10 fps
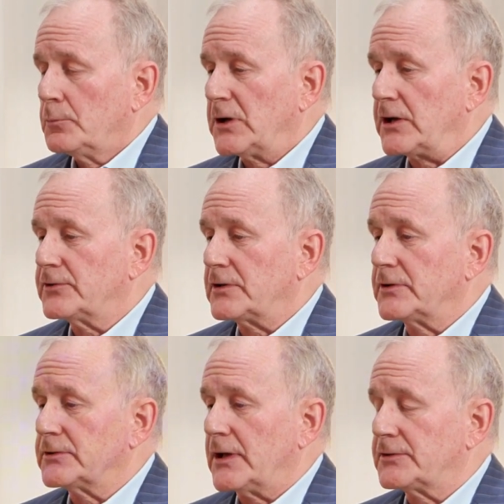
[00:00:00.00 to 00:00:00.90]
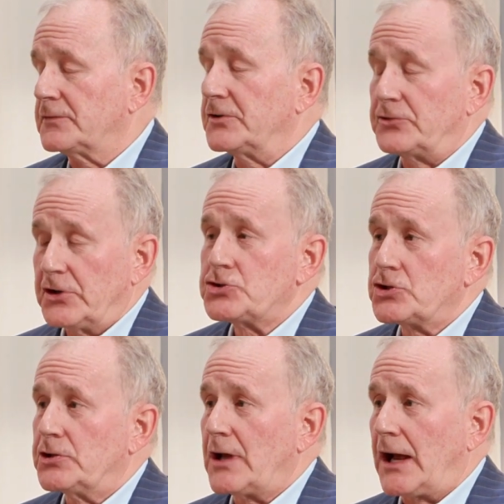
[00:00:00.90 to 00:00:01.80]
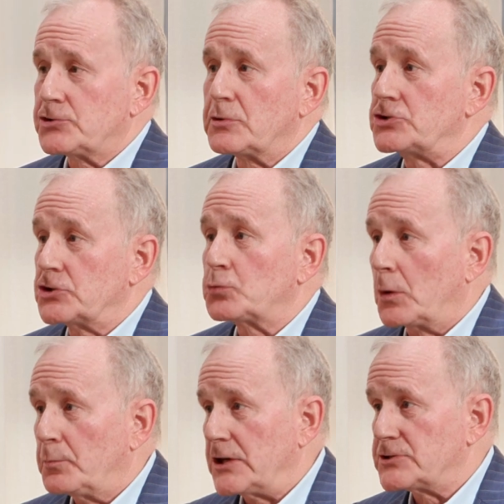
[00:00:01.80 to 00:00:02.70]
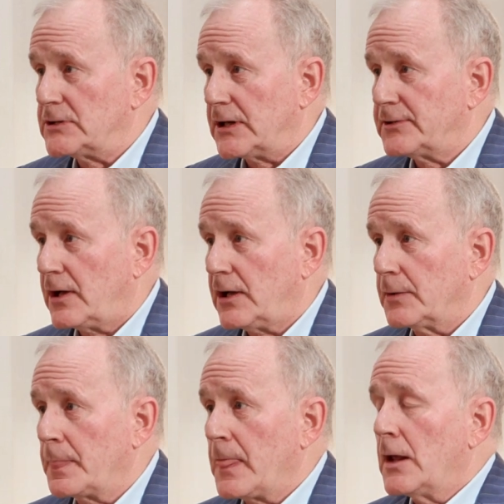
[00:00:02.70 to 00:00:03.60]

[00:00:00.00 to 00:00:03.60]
Because as a physician, I treat just one patient at a time.